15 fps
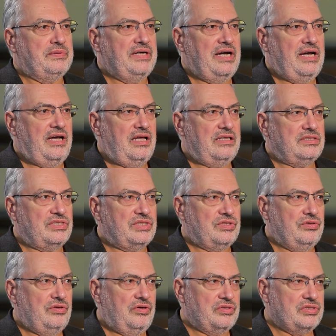plans
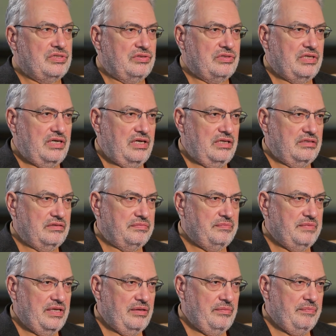to also kind of
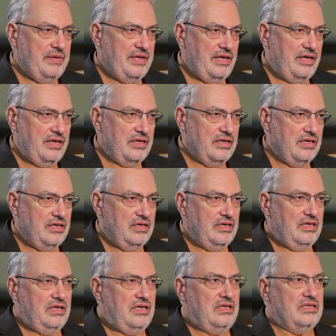maybe
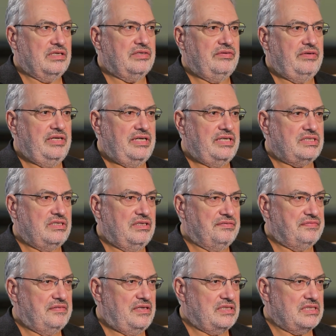increase
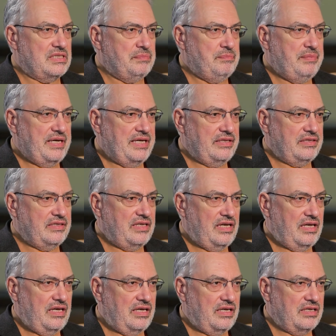defense
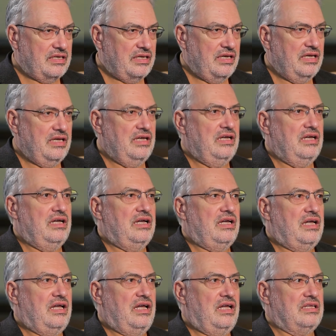spending.
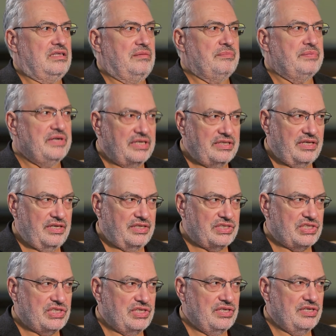Uh, the
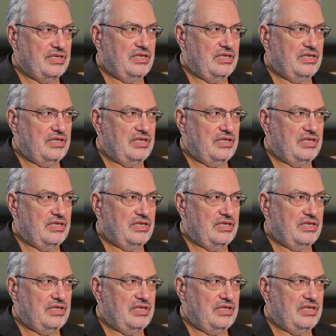British